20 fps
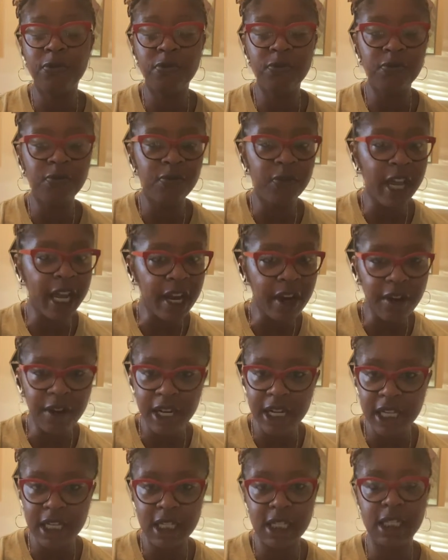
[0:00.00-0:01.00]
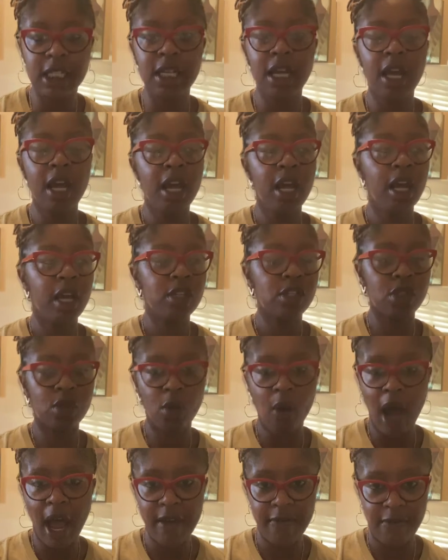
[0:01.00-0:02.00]
various
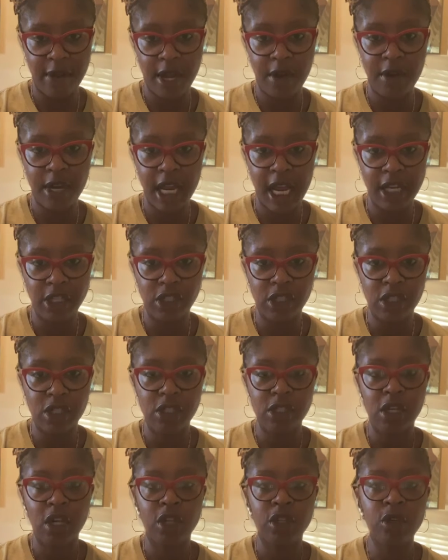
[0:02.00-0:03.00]
squat variations.